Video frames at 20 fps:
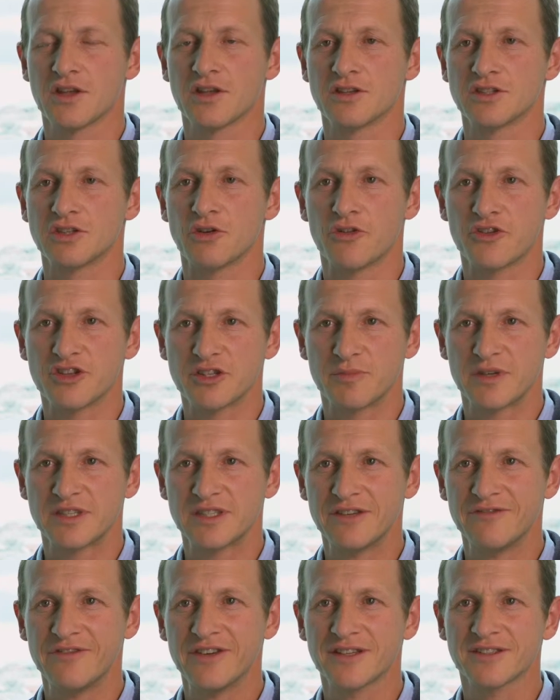So the
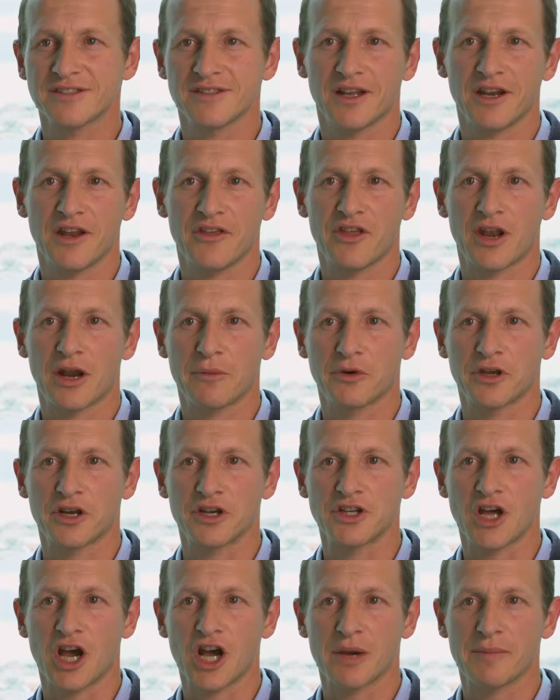specific study that I'm going
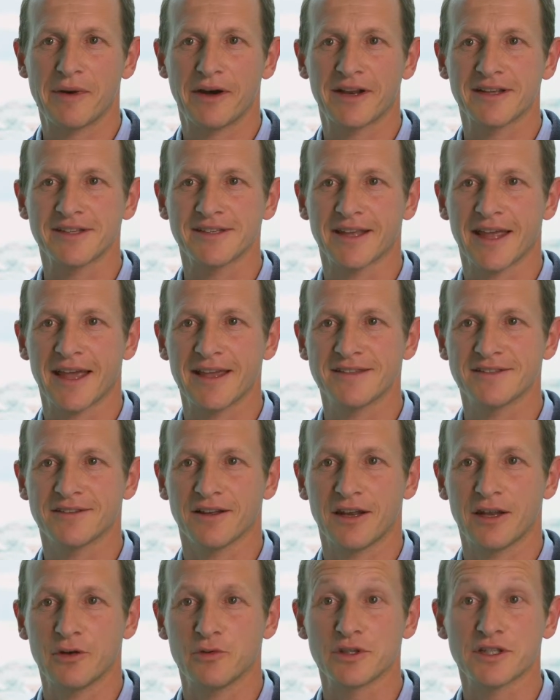to talk about as a case
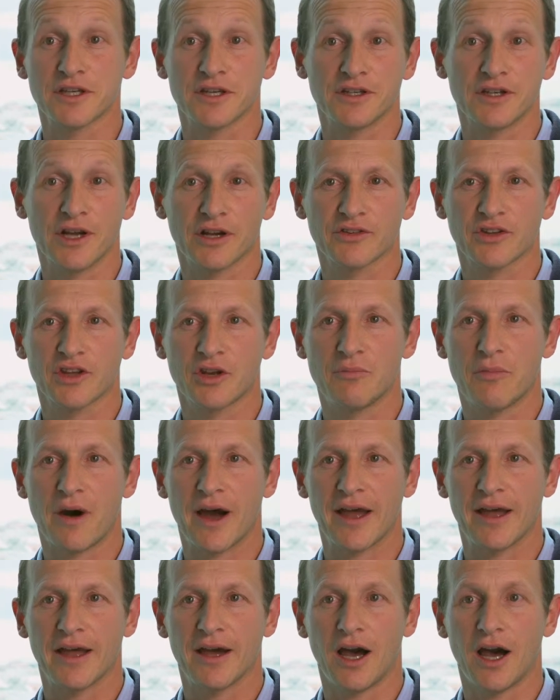study was conducted
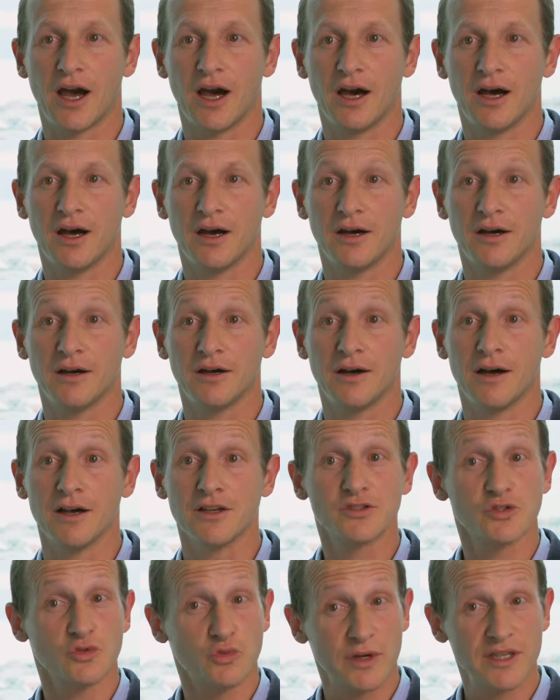by a
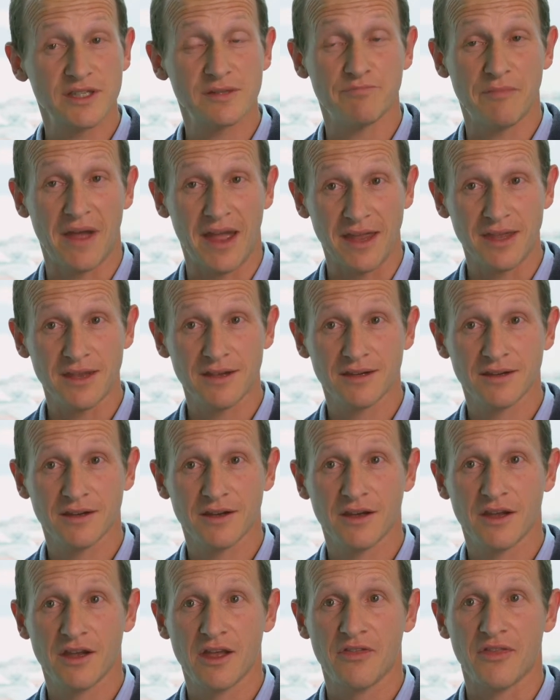Swiss bank
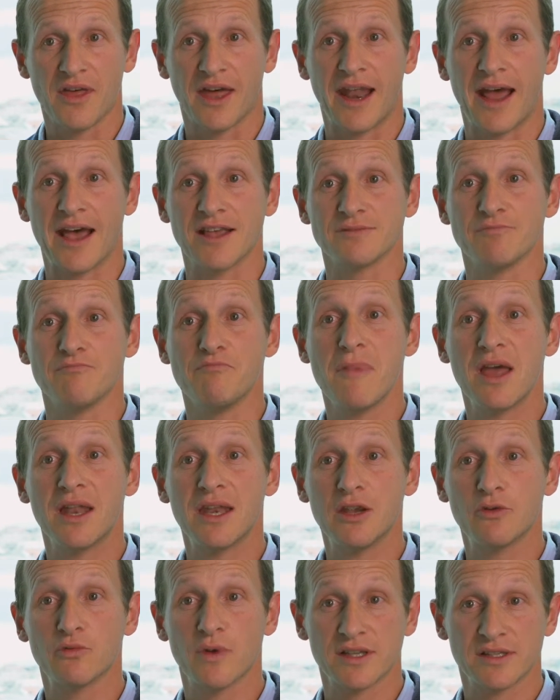that has
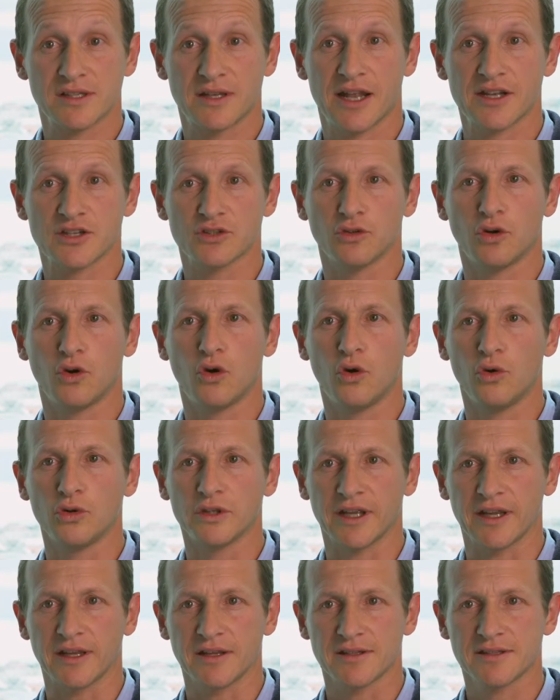many residential
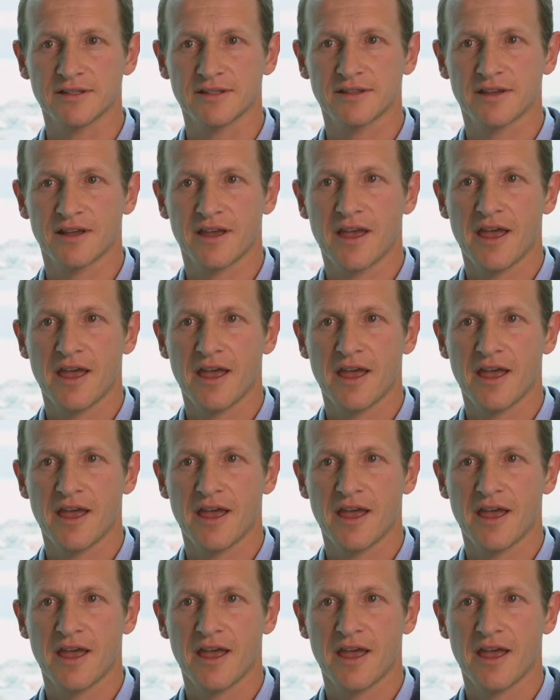holdings.